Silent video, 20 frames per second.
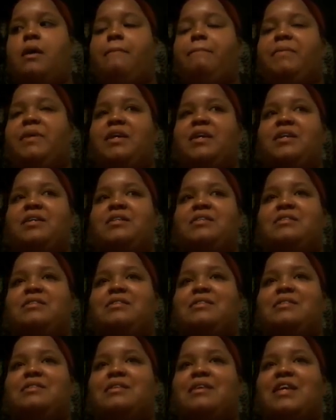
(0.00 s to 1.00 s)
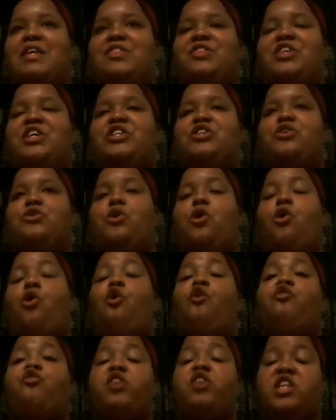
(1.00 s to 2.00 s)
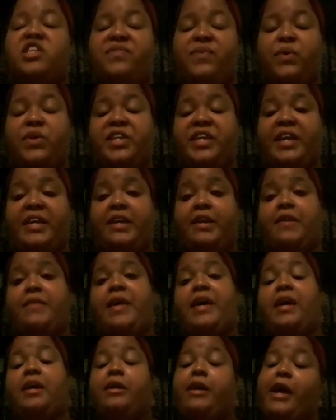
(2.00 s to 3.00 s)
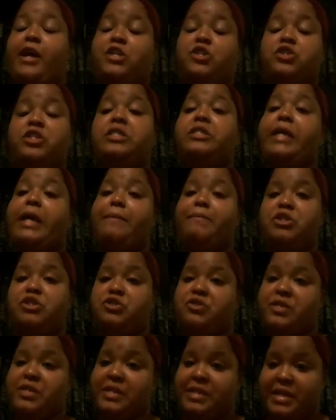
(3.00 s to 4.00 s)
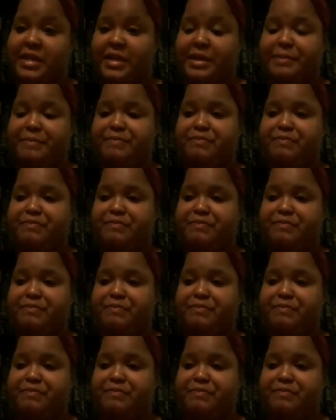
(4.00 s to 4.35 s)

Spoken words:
because then you're over exfoliating and that can actually damage your skin.